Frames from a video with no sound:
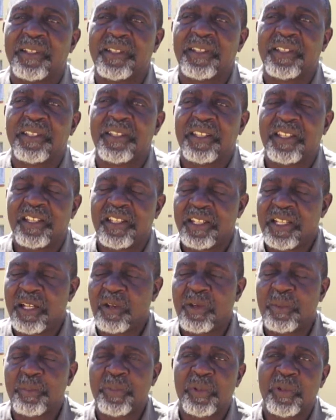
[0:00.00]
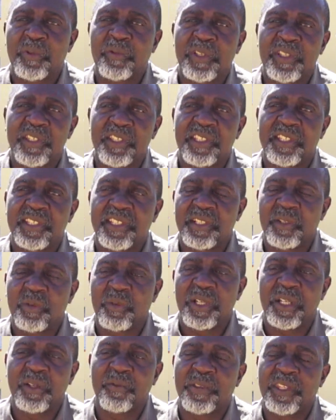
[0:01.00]
in our province
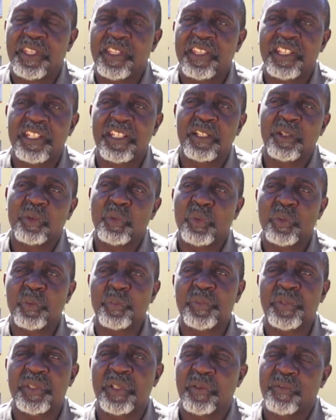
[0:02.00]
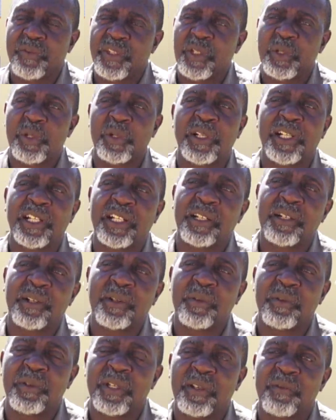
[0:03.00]
we have the 3 groups of the Tonga.
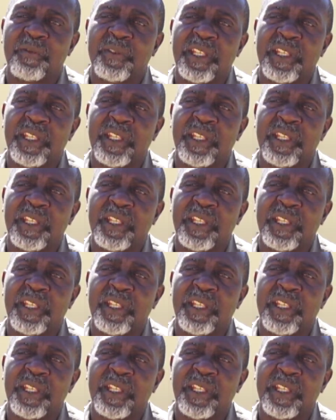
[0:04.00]
We have